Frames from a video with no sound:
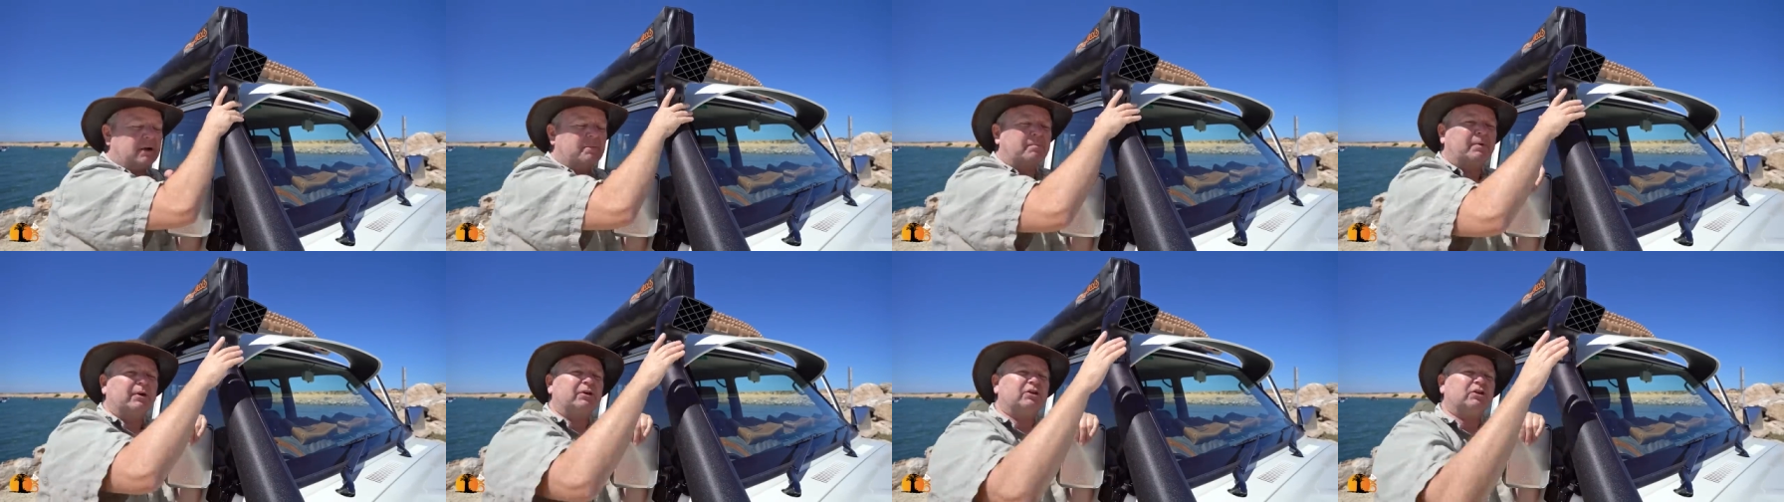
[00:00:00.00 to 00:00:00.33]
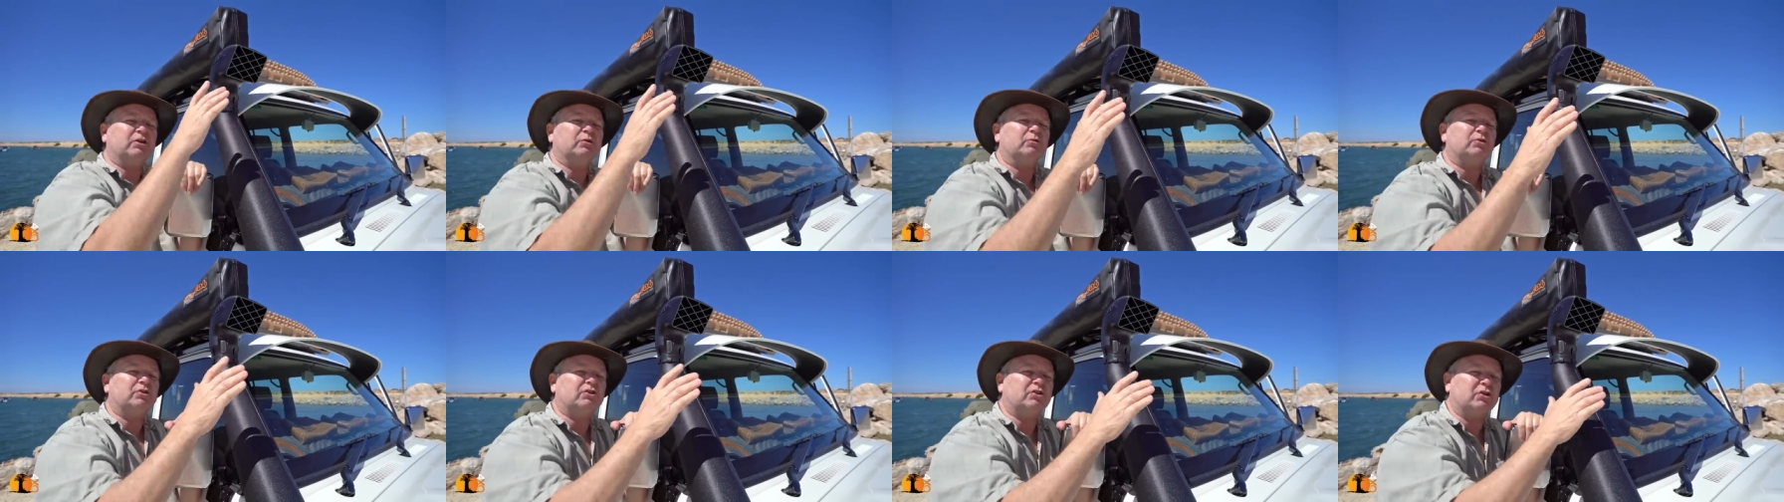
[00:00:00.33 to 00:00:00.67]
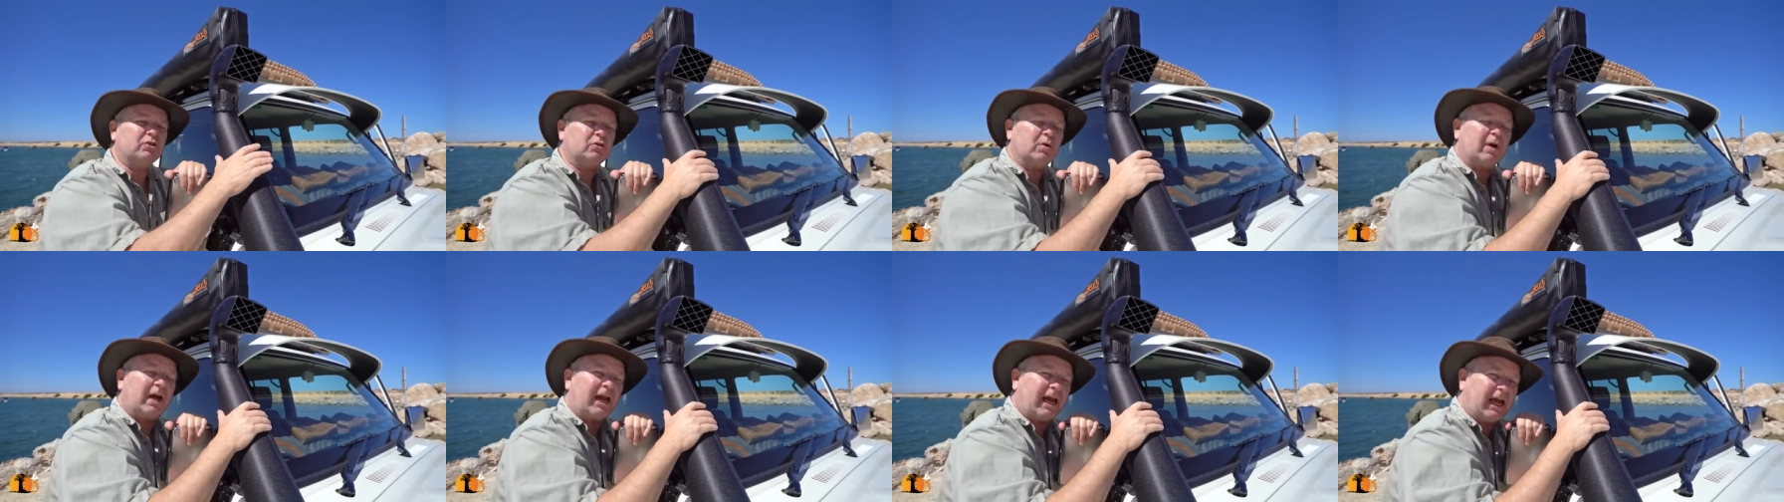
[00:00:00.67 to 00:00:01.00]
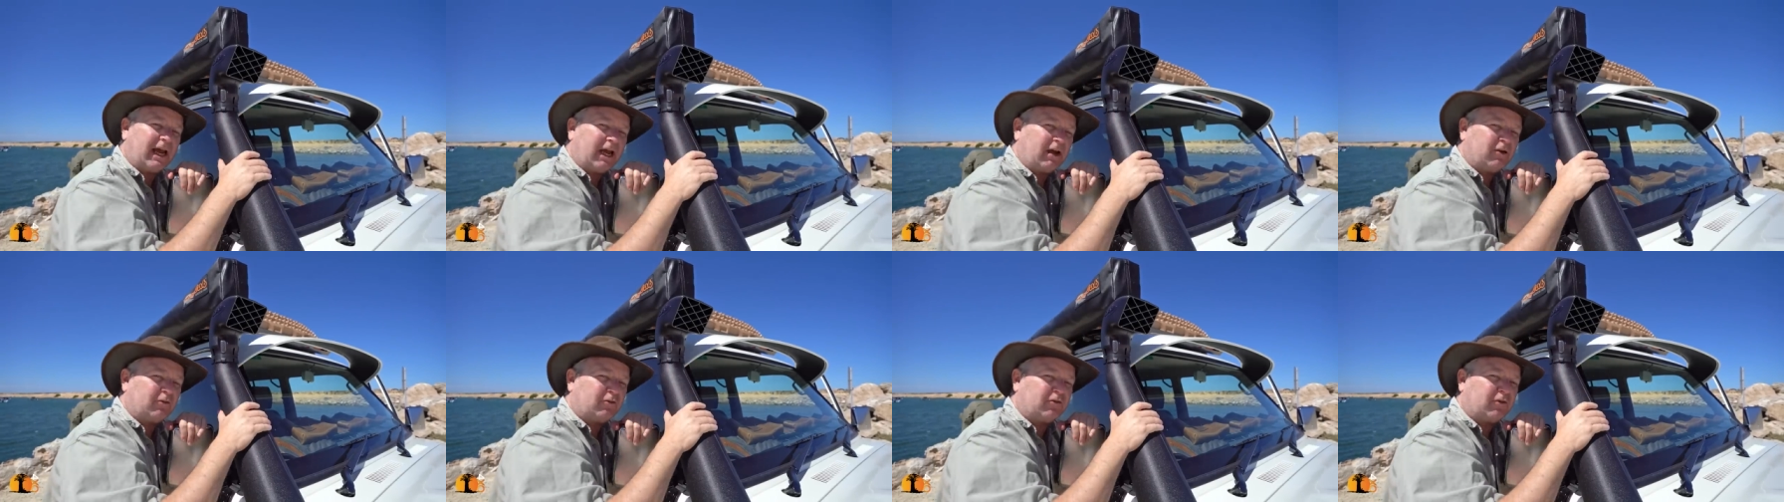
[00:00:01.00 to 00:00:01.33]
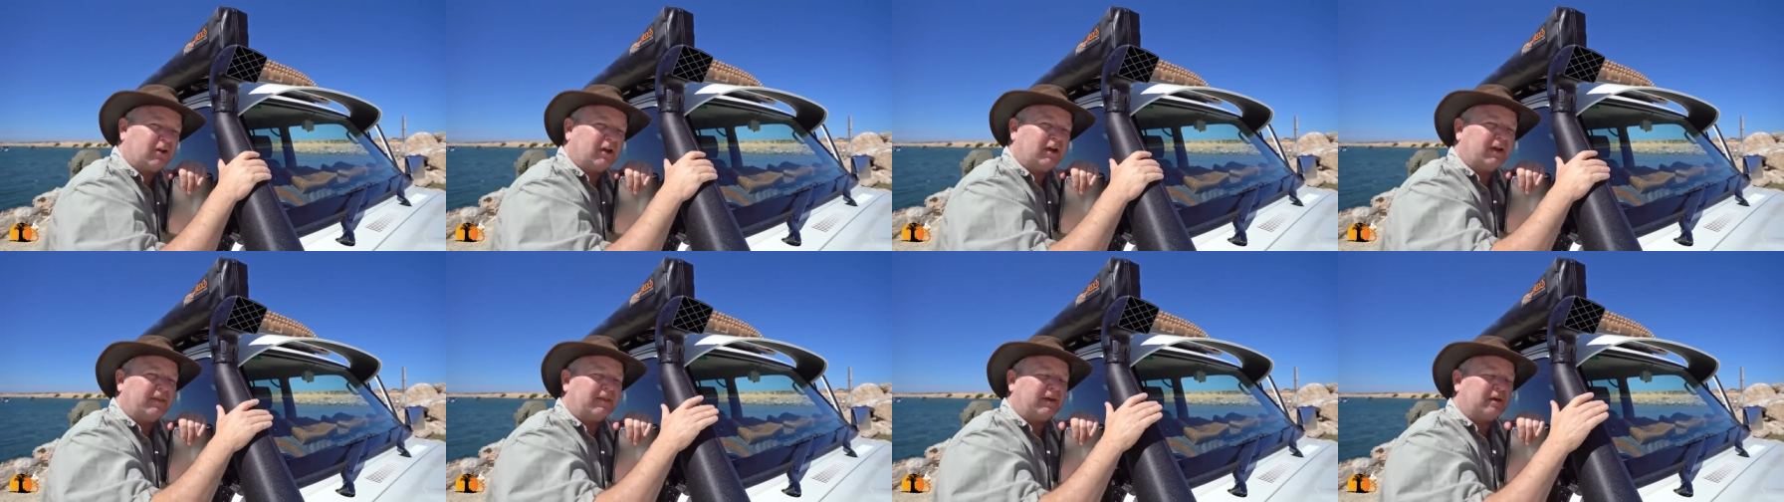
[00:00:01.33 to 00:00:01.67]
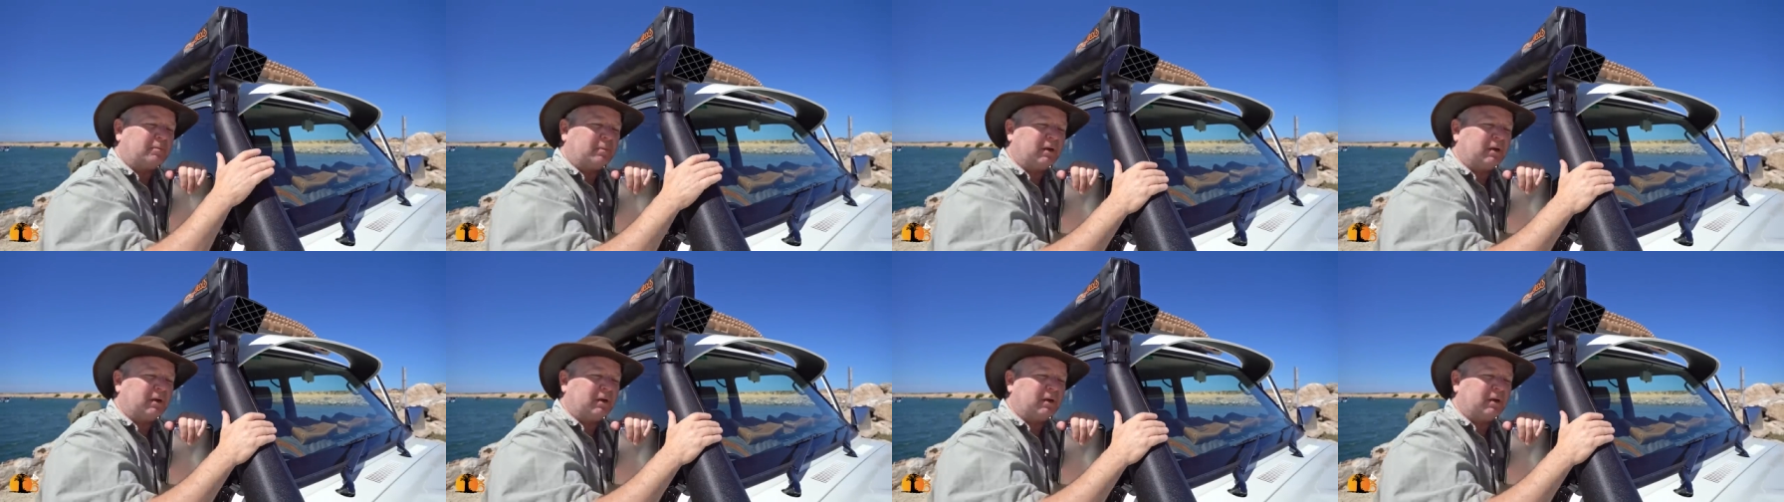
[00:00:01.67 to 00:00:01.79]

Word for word: but you do have the